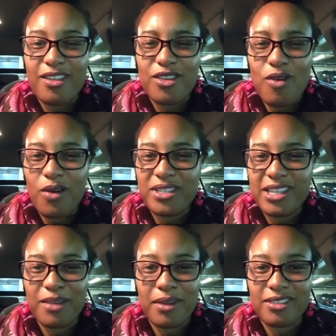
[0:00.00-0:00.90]
You always
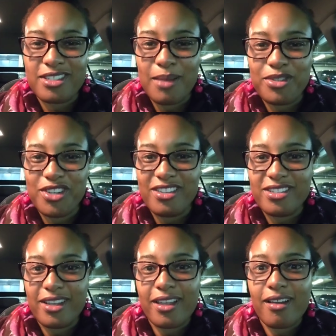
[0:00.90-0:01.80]
think about the steps you need to
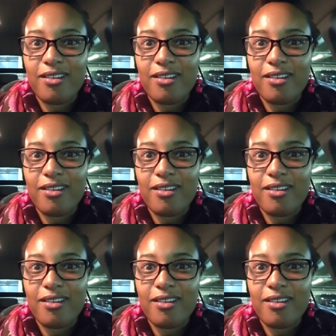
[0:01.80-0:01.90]
take.